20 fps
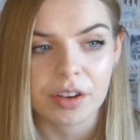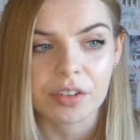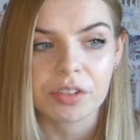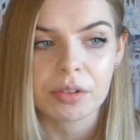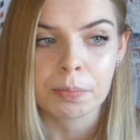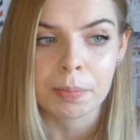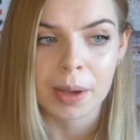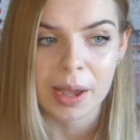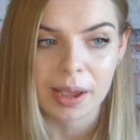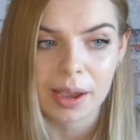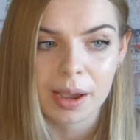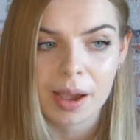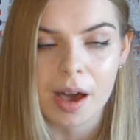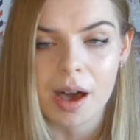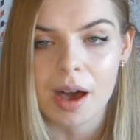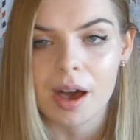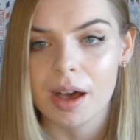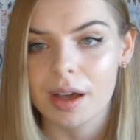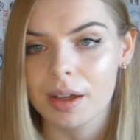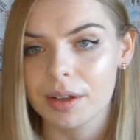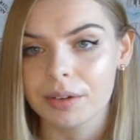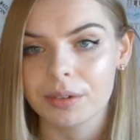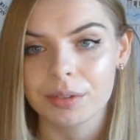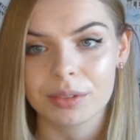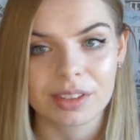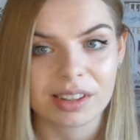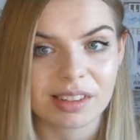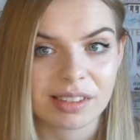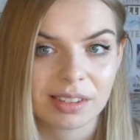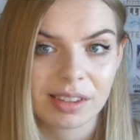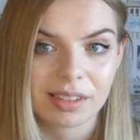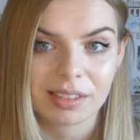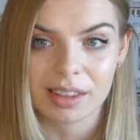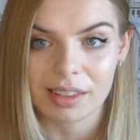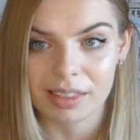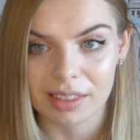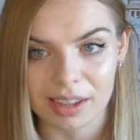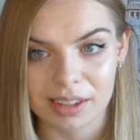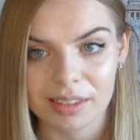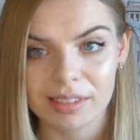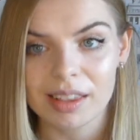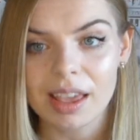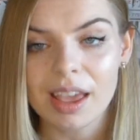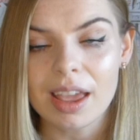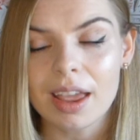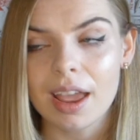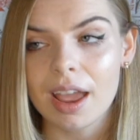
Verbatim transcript: going to buy a car and all these sorts of things.